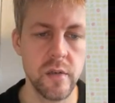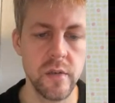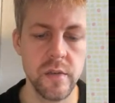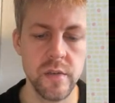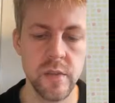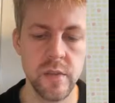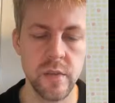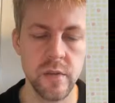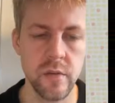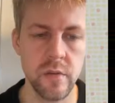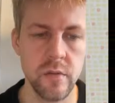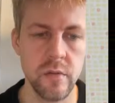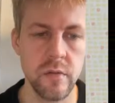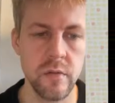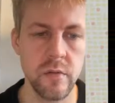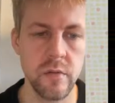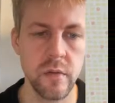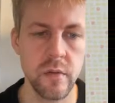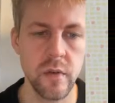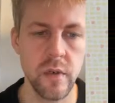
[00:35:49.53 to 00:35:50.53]
so
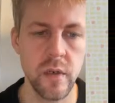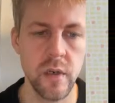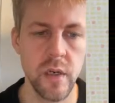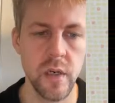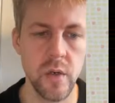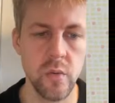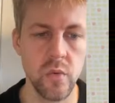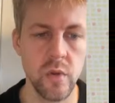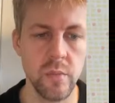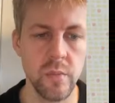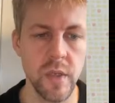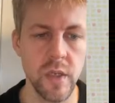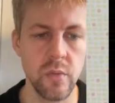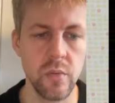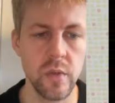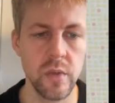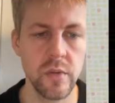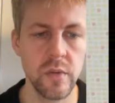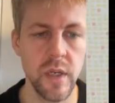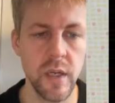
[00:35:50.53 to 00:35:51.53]
R will be
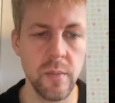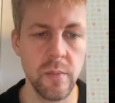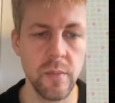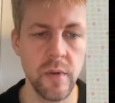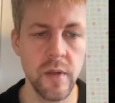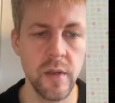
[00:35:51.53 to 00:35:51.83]
equal to M.